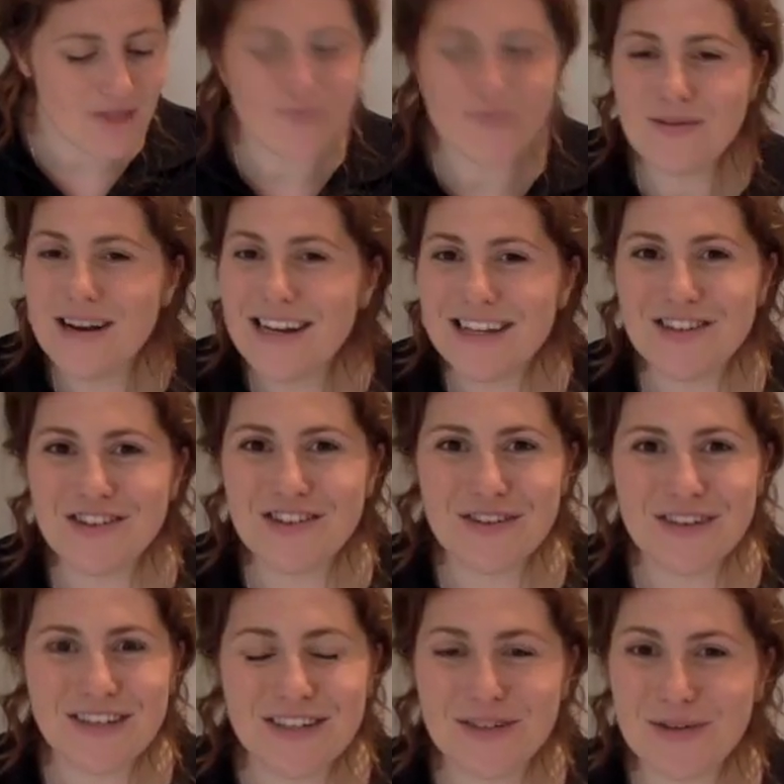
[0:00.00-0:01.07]
Really
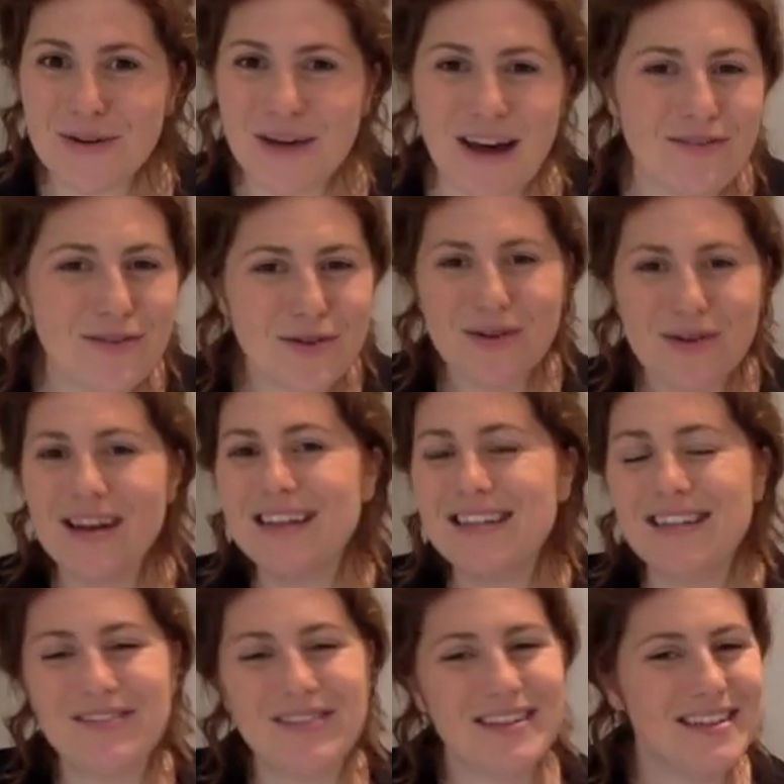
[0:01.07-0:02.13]
tune into whatever
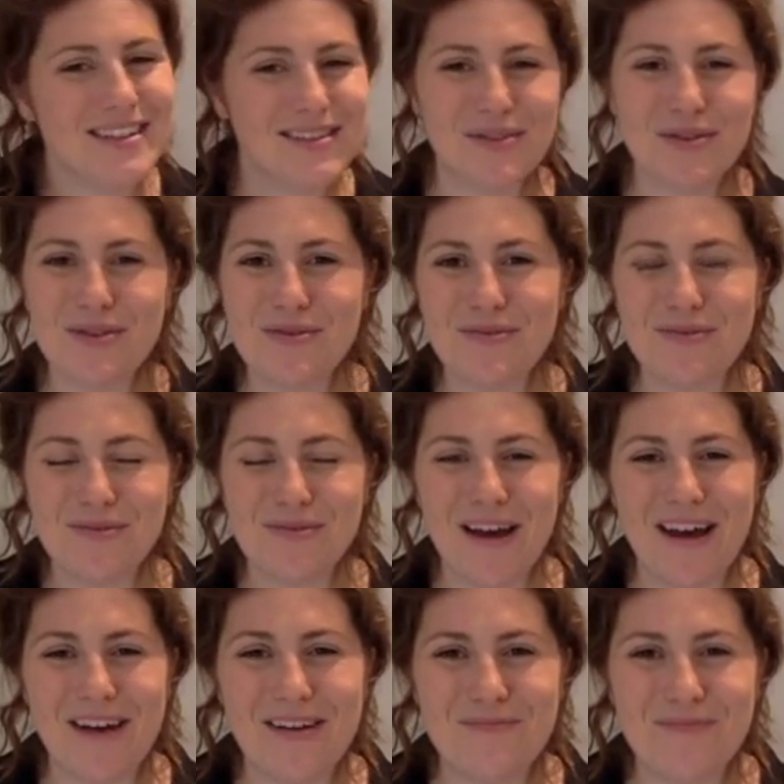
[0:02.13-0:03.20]
creativity sort of
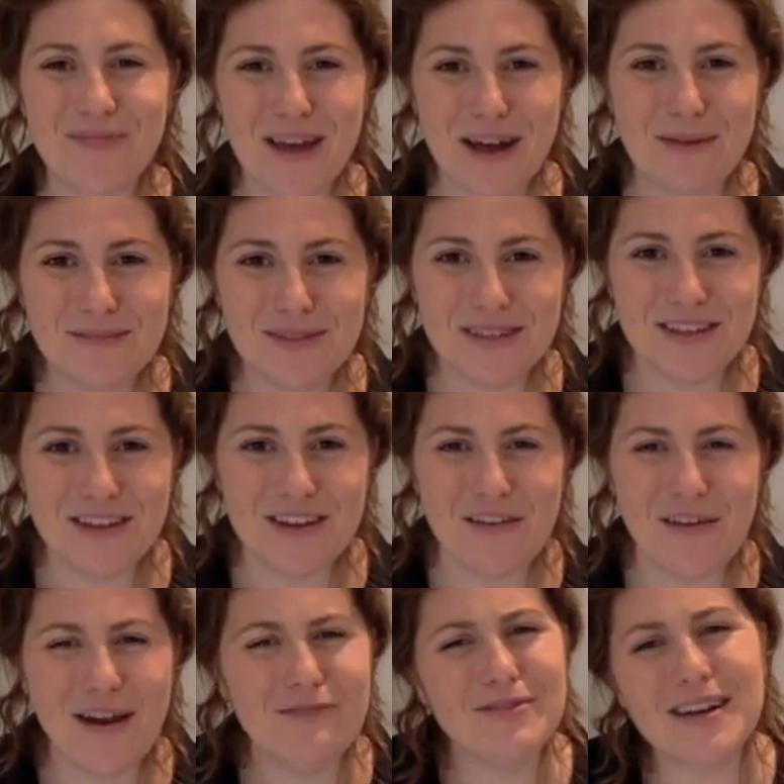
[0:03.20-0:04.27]
comes to you
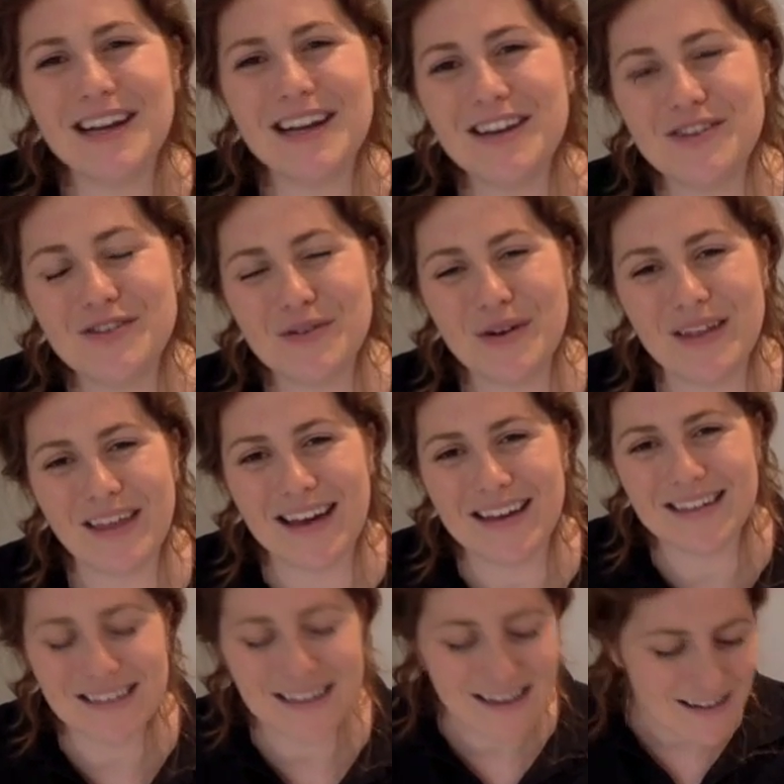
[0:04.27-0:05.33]
and really enjoy
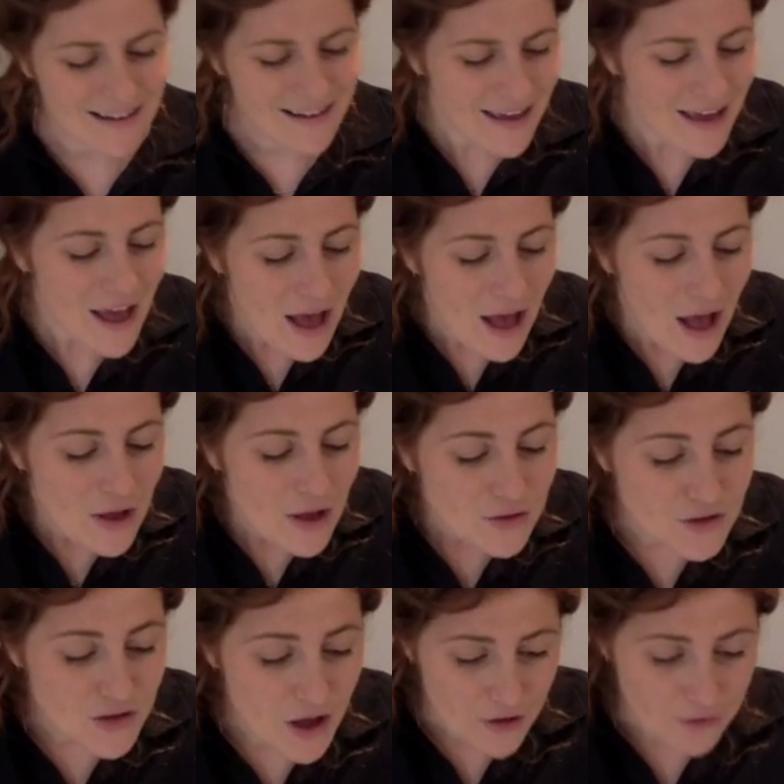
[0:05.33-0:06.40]
that.
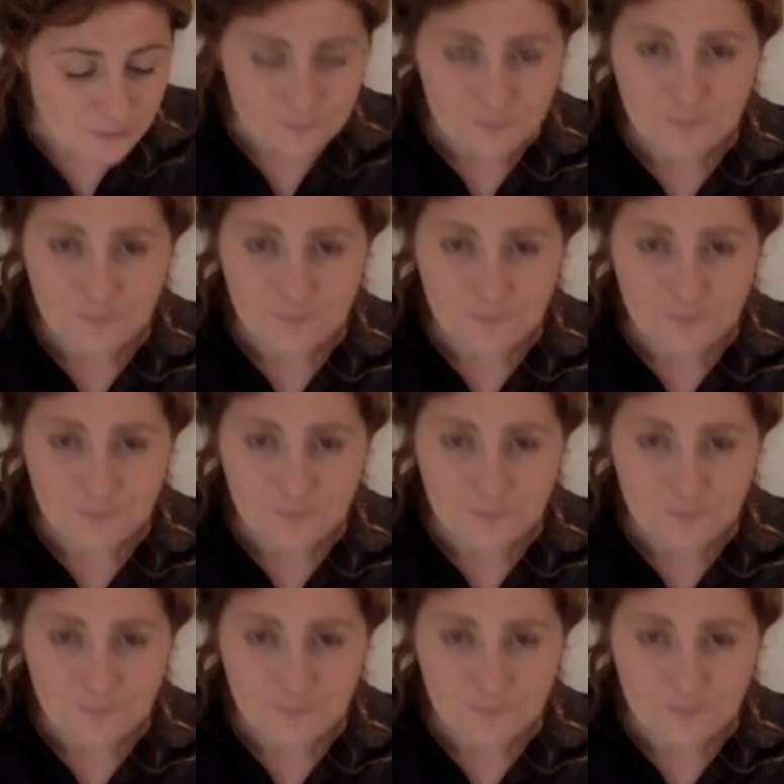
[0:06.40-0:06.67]
So